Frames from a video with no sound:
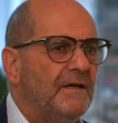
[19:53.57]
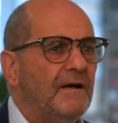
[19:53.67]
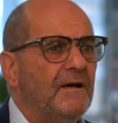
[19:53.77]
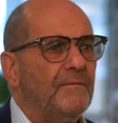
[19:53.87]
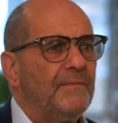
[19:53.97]

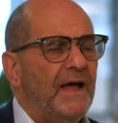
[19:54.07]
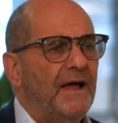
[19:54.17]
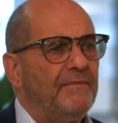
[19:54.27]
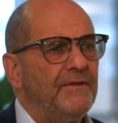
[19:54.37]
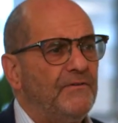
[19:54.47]

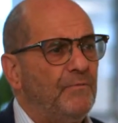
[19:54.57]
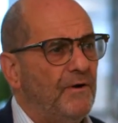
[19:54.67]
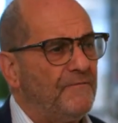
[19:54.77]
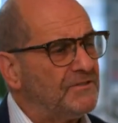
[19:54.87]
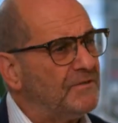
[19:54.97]
and that you've
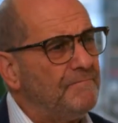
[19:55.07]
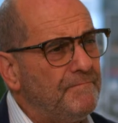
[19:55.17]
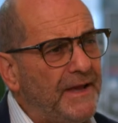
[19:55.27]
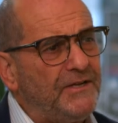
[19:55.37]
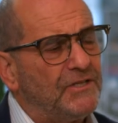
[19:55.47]
worked for some
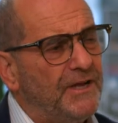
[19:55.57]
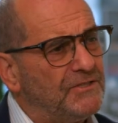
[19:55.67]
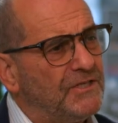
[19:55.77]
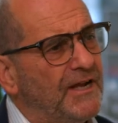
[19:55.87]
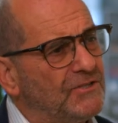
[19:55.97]
major
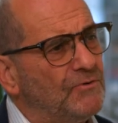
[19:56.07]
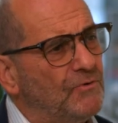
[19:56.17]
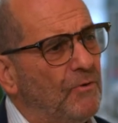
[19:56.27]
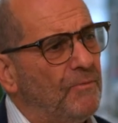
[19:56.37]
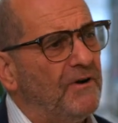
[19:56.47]
international
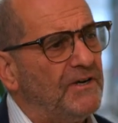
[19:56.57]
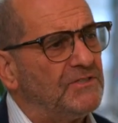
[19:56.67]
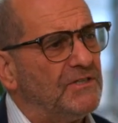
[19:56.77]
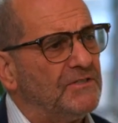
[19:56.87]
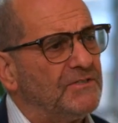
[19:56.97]
corporations.